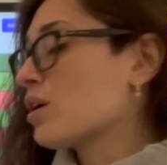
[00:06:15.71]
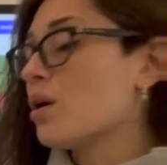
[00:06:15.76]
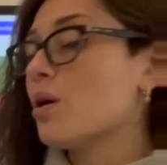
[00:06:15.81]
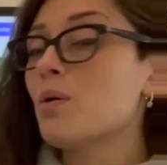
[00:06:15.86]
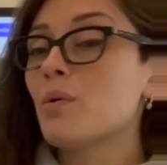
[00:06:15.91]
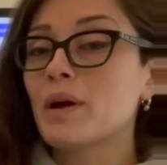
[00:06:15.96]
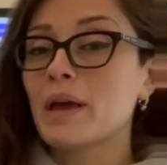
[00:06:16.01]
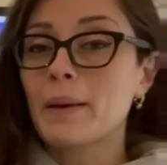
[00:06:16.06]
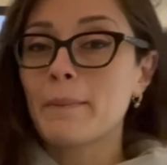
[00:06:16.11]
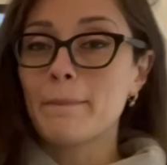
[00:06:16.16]

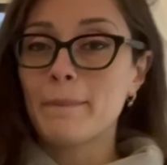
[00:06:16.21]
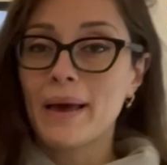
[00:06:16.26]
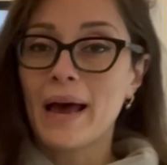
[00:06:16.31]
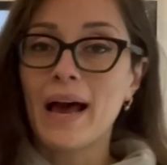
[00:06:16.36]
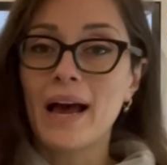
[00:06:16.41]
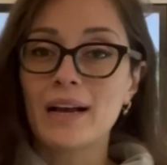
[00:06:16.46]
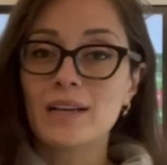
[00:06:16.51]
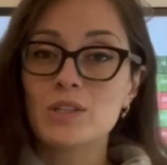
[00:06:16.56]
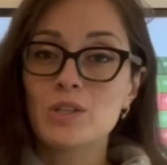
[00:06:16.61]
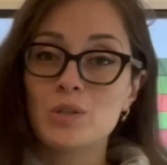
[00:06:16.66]
going
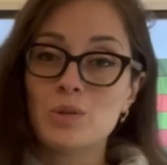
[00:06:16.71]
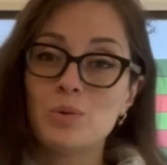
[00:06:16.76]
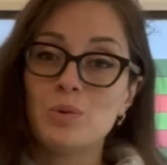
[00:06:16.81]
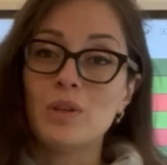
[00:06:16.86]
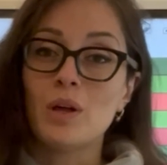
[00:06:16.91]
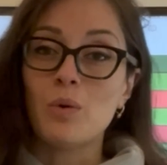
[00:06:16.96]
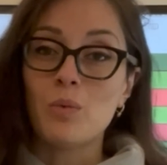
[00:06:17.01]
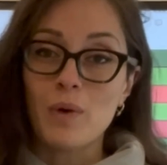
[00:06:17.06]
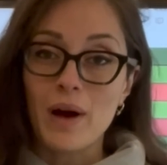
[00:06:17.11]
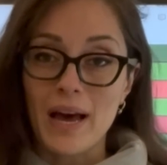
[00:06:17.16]
back to
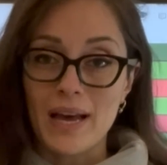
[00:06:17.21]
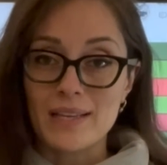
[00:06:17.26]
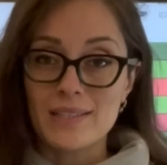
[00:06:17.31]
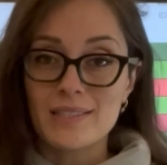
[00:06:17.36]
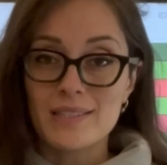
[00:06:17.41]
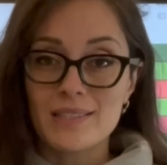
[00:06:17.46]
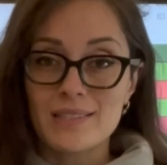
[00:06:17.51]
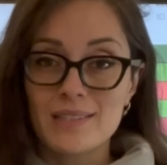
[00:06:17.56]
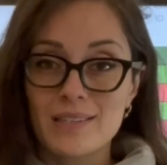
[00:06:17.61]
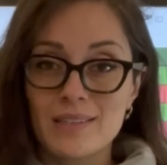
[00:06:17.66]
the
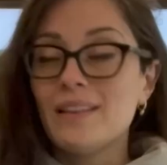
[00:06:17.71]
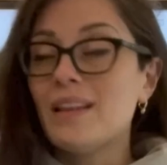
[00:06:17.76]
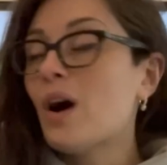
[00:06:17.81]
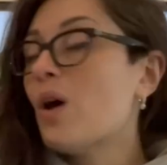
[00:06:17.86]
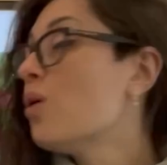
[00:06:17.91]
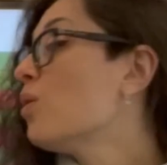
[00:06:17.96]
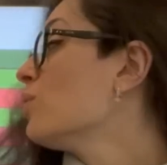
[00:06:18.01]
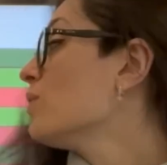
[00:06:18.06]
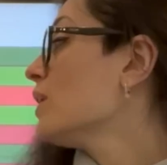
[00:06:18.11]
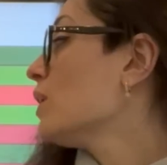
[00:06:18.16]
west. The
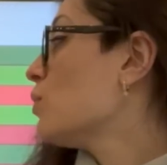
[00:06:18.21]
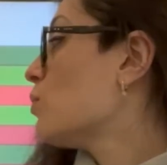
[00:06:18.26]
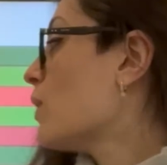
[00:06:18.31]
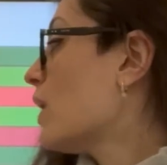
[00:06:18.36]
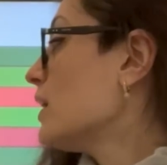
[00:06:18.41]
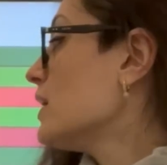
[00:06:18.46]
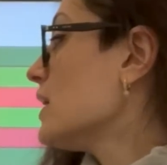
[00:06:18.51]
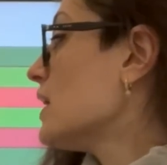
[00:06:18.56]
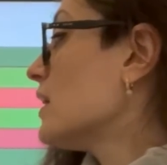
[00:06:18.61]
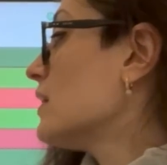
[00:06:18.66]
only
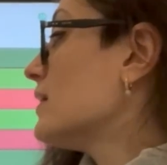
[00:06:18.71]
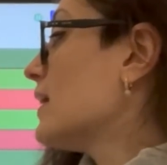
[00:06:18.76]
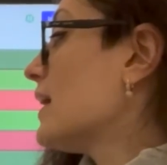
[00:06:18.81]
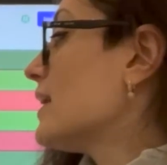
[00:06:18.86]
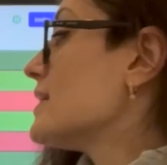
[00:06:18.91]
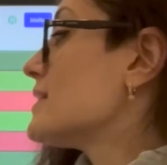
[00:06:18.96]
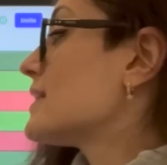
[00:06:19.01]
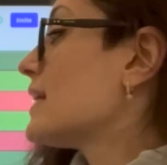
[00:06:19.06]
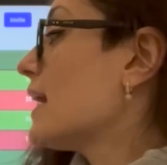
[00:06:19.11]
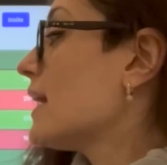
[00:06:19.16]
one here that
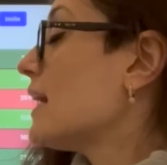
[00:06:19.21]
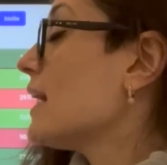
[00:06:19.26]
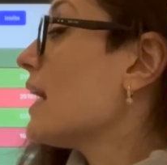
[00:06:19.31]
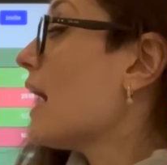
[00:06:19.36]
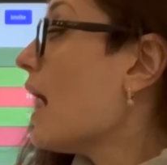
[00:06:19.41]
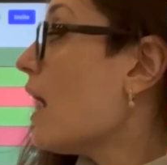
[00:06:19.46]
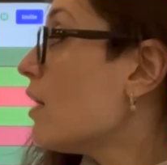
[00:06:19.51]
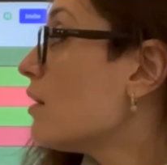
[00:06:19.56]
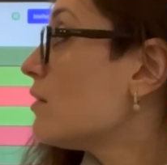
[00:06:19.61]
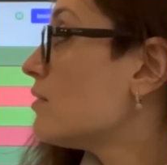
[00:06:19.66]
is getting
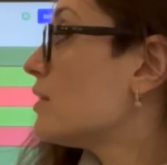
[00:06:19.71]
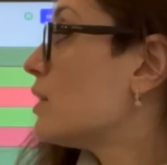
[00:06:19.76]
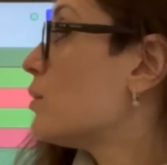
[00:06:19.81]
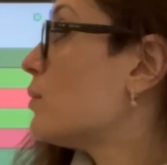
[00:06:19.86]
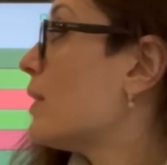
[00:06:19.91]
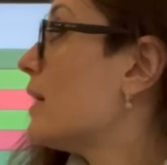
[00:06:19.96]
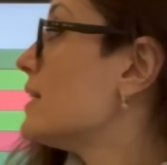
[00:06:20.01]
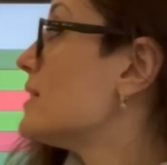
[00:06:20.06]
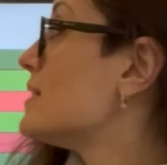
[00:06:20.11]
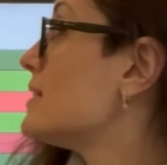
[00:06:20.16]
out of the
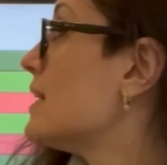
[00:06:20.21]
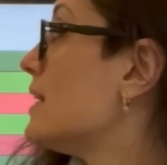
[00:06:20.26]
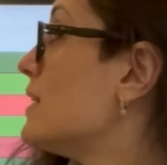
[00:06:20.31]
west